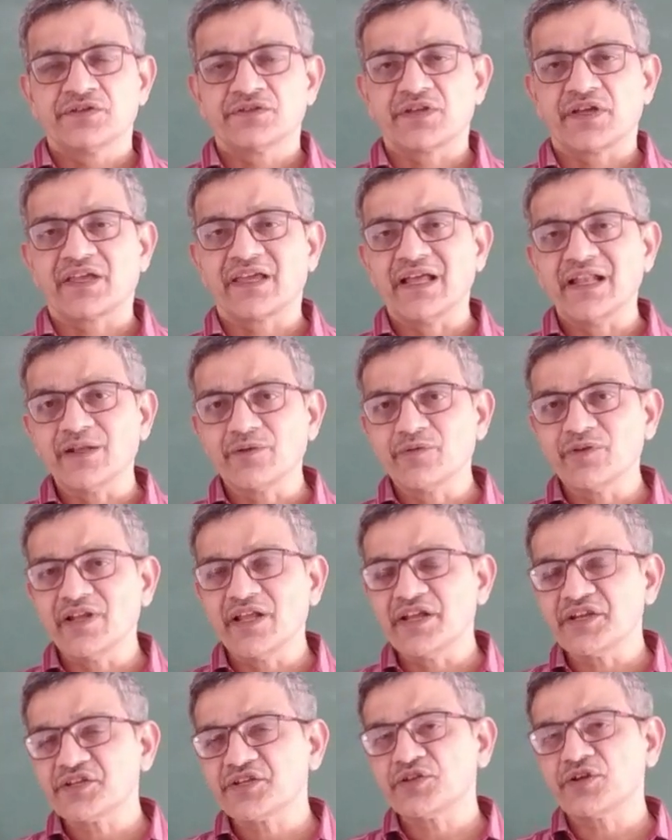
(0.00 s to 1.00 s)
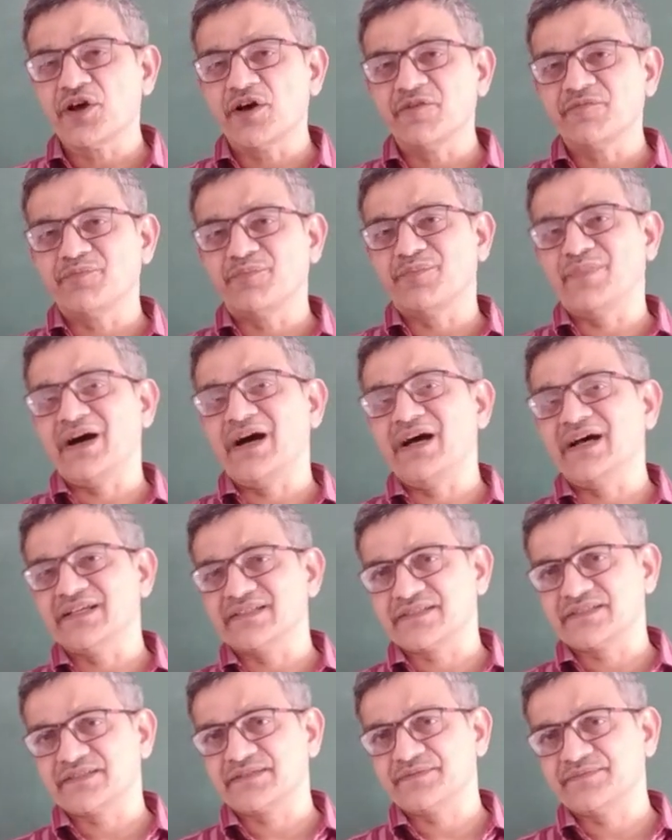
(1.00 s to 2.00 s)
The calculation of
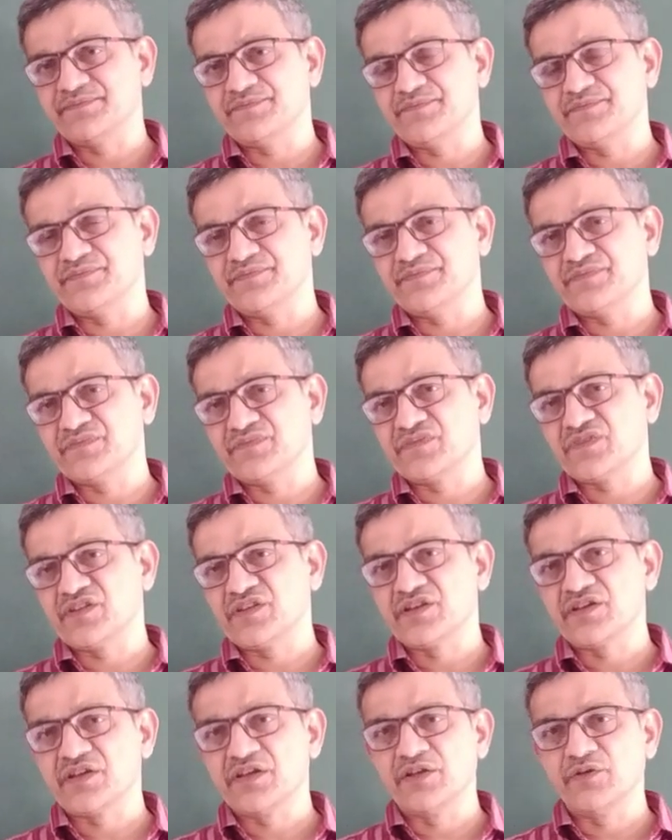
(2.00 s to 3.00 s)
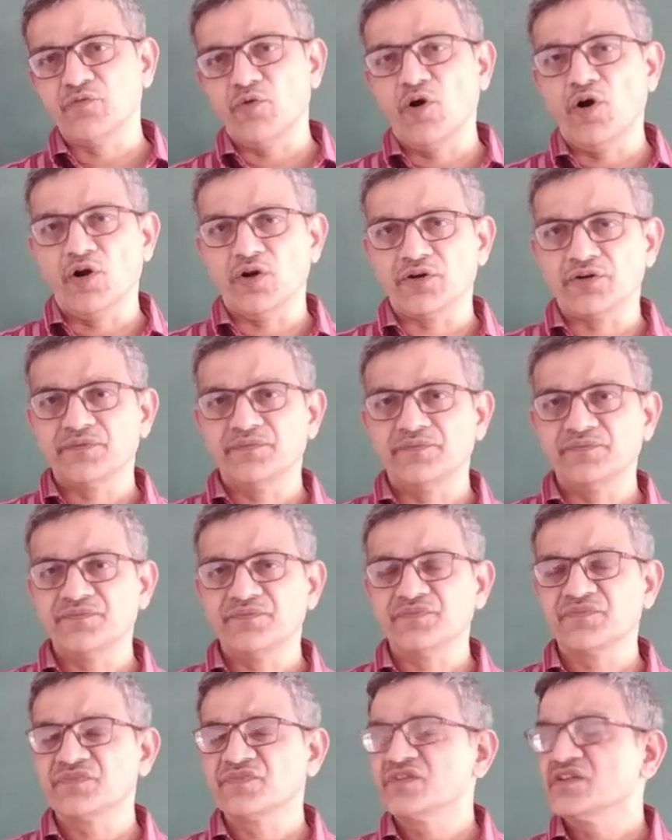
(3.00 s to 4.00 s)
mass involved
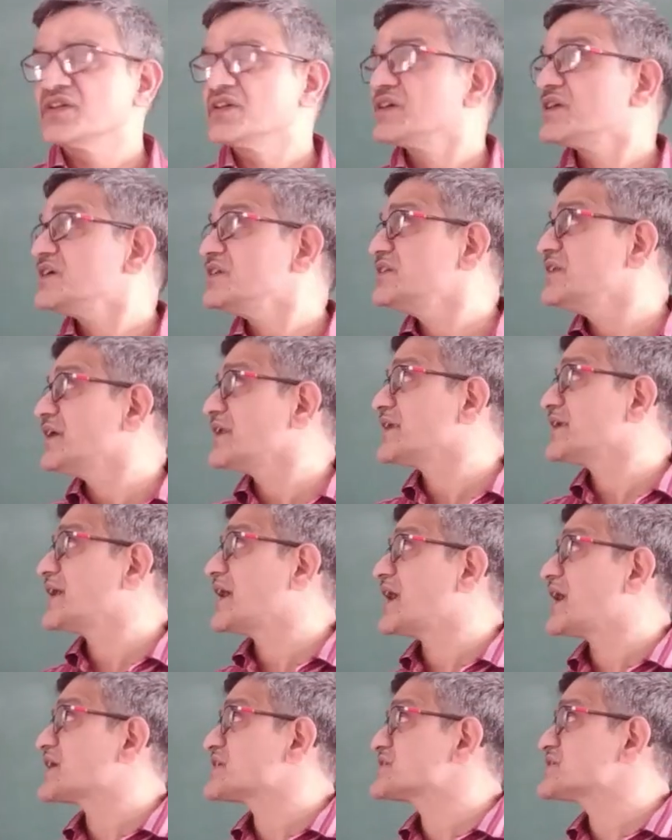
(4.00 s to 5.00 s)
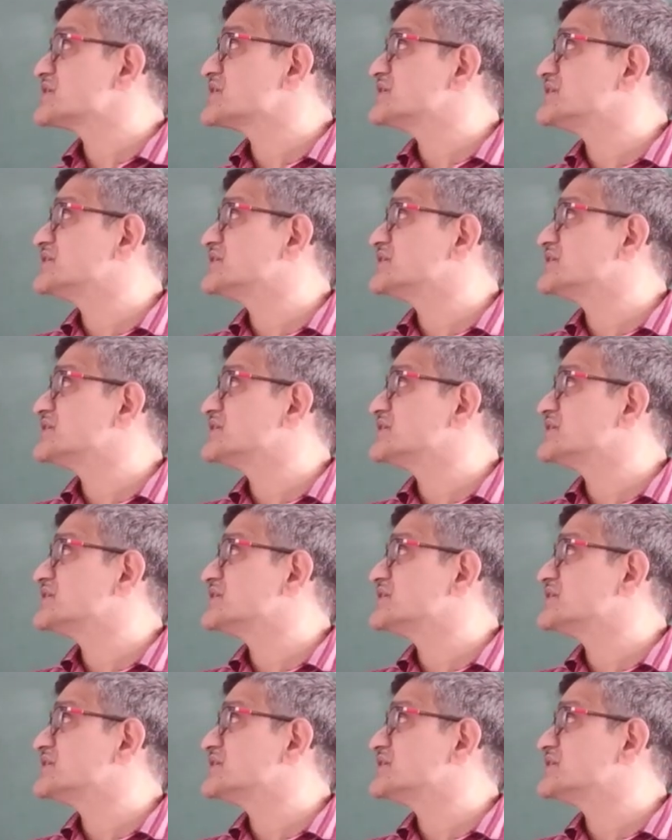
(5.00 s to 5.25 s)
in the reaction,